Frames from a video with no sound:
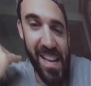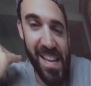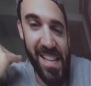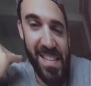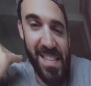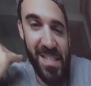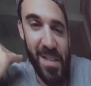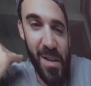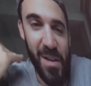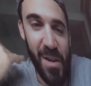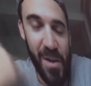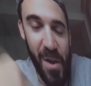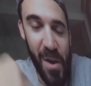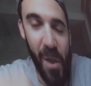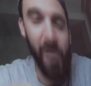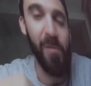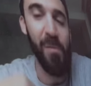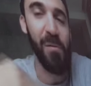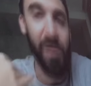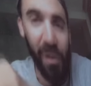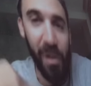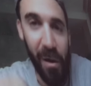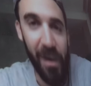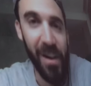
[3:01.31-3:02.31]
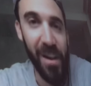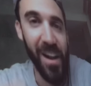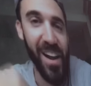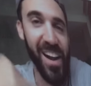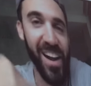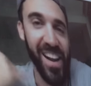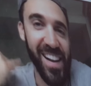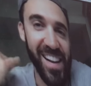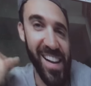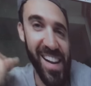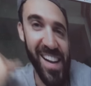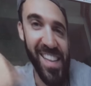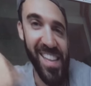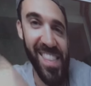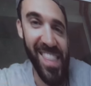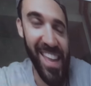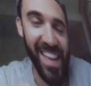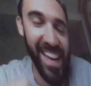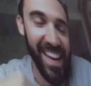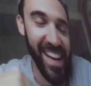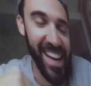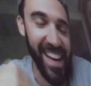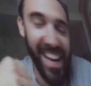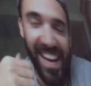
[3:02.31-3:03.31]
is no longer a
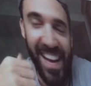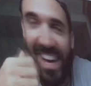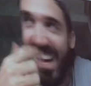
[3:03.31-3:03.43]
thing.